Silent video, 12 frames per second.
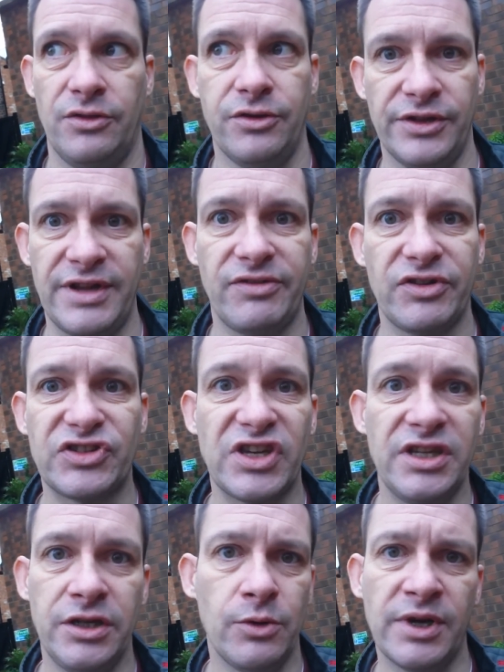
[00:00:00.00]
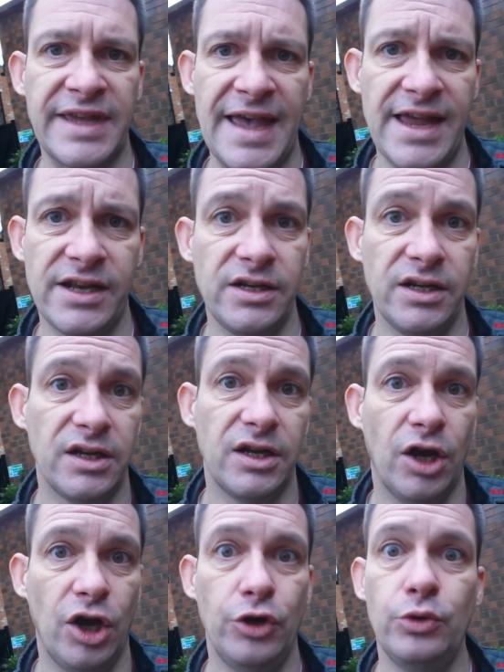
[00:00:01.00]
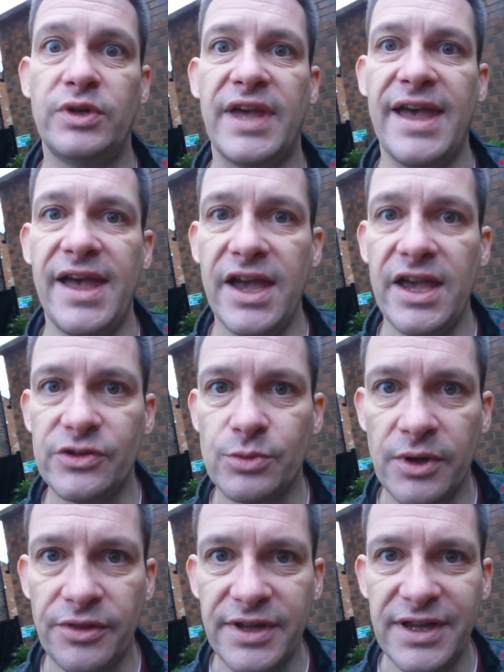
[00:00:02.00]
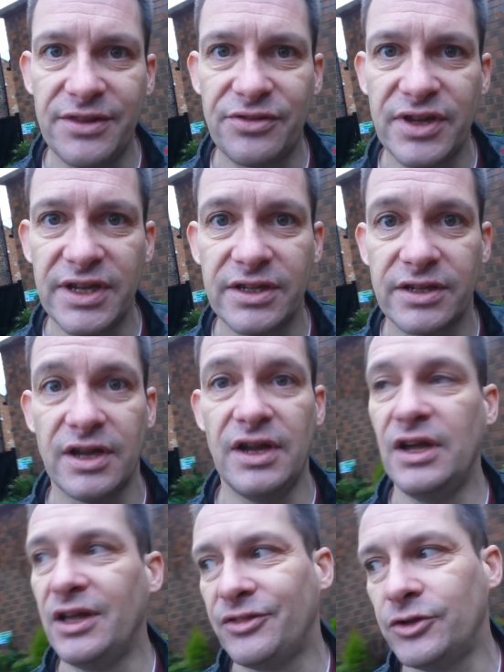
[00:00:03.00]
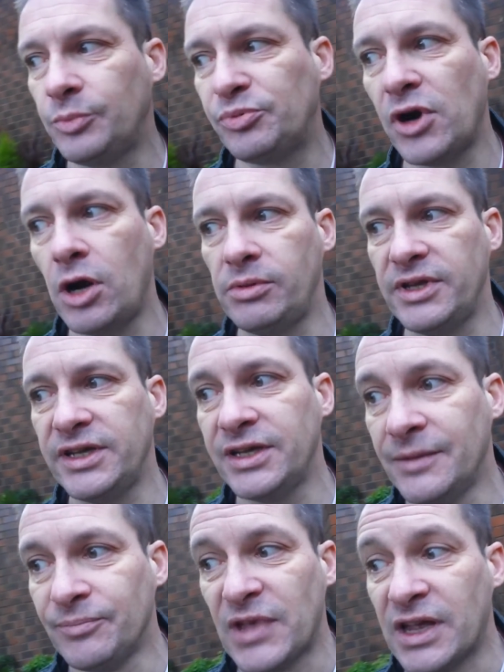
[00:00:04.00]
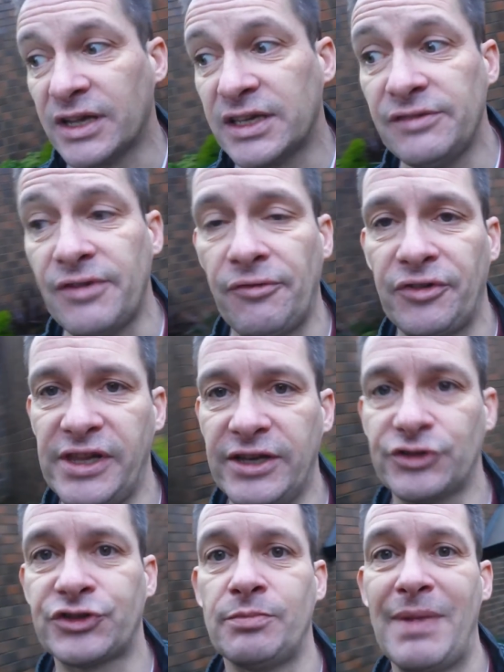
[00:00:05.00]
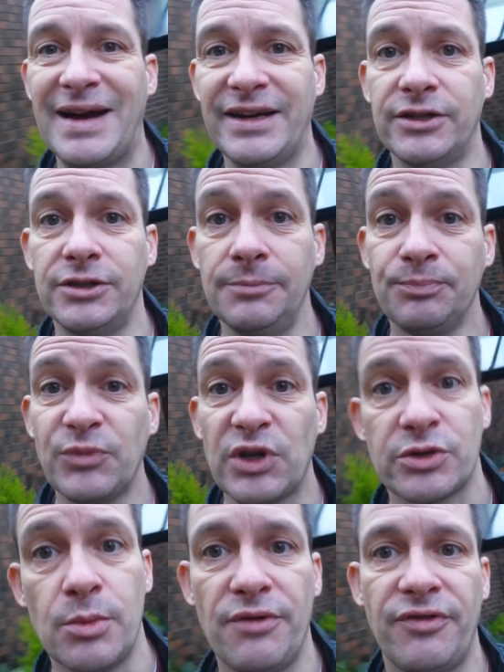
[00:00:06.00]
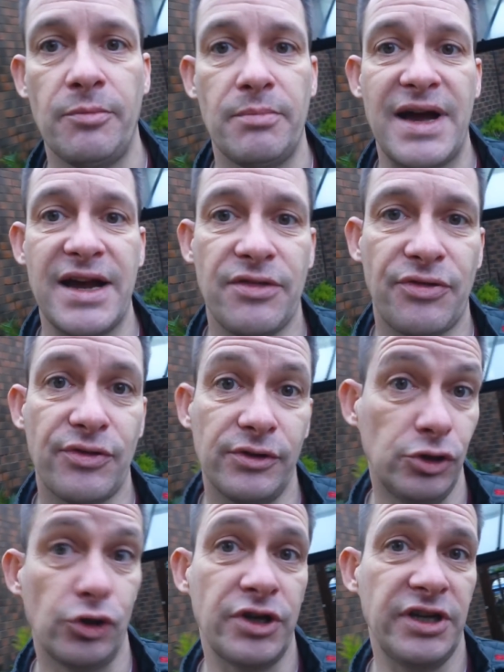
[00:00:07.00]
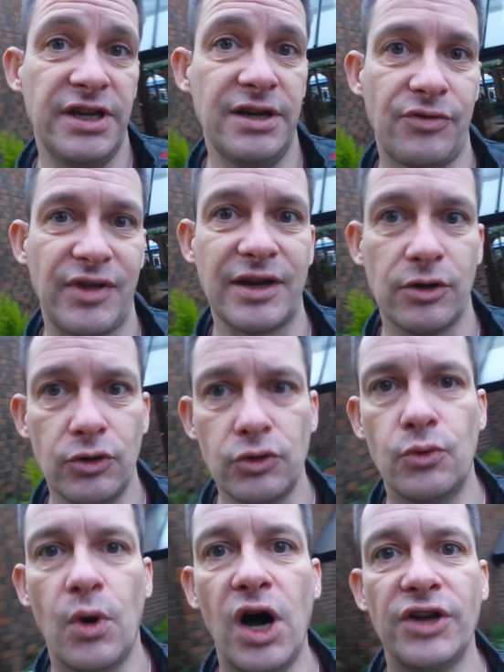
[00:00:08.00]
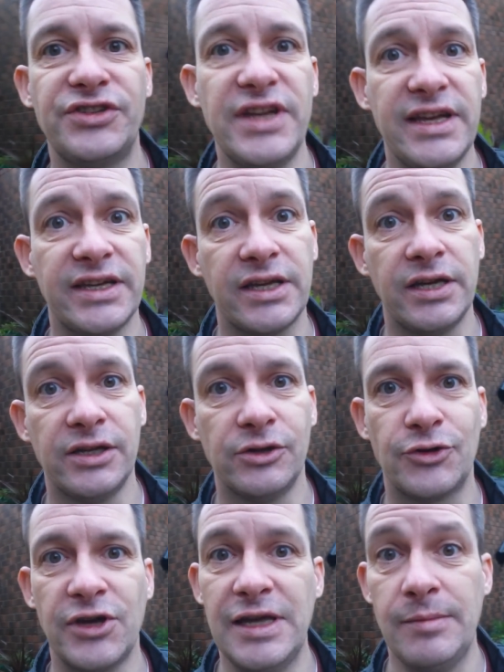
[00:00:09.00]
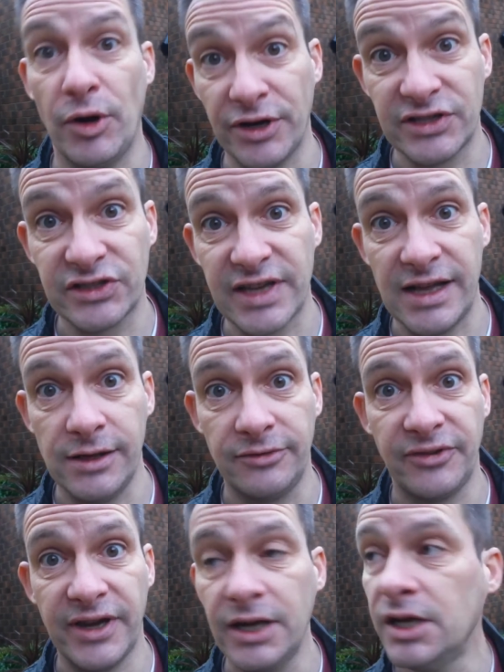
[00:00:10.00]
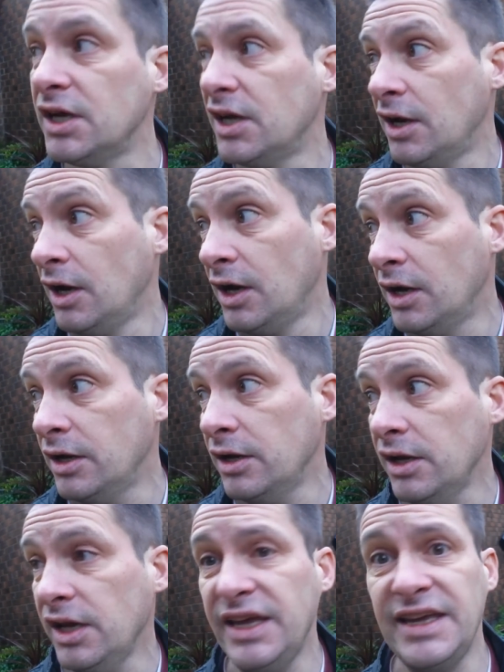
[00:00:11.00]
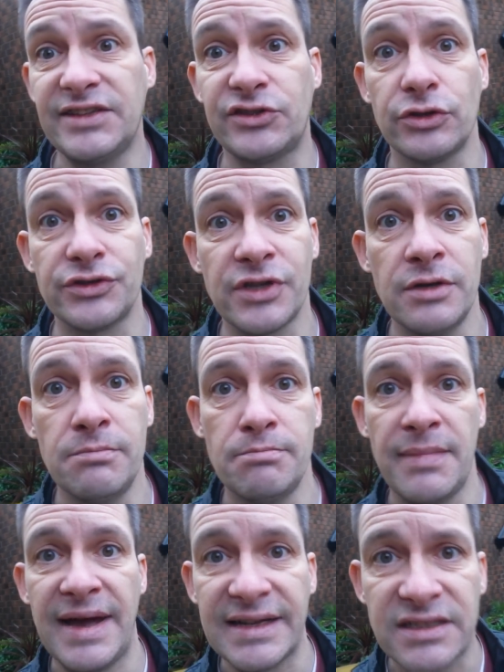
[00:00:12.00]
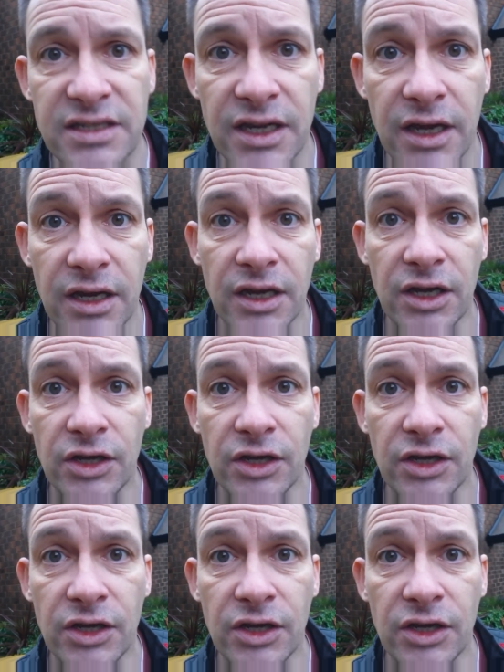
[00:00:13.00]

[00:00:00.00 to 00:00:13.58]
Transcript: They'll never see you again. Who cares what they think? They'll probably give off a little smile. Some of them might look at you and think, oh, what a dick. Look at him on his selfie. It doesn't matter.